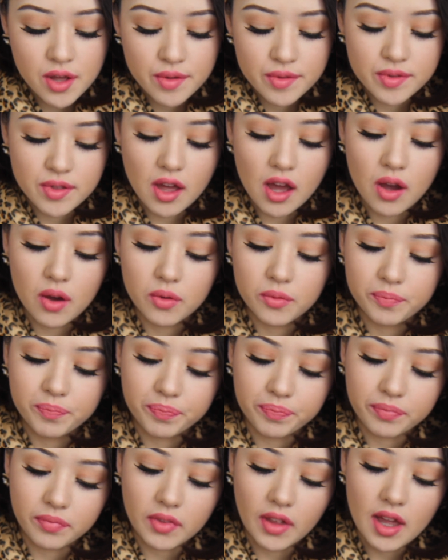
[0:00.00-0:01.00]
So
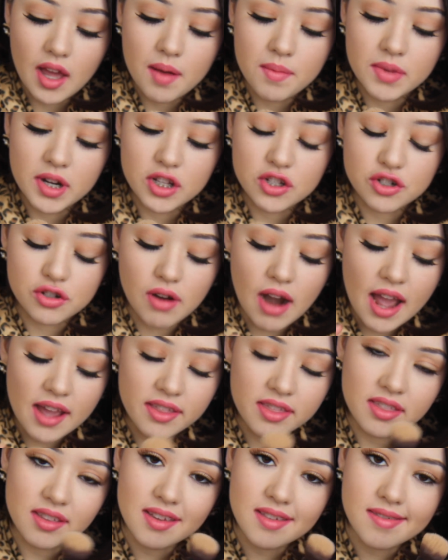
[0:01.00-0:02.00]
I'm going to
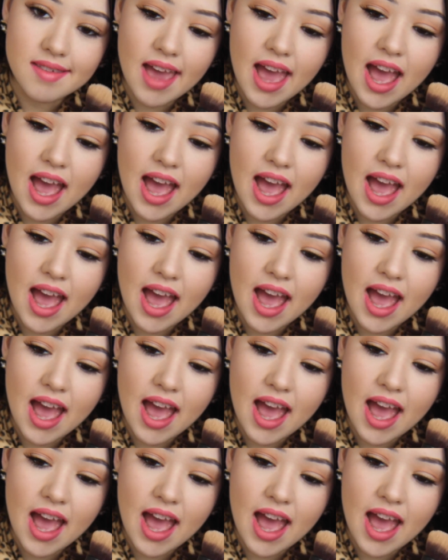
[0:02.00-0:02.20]
try this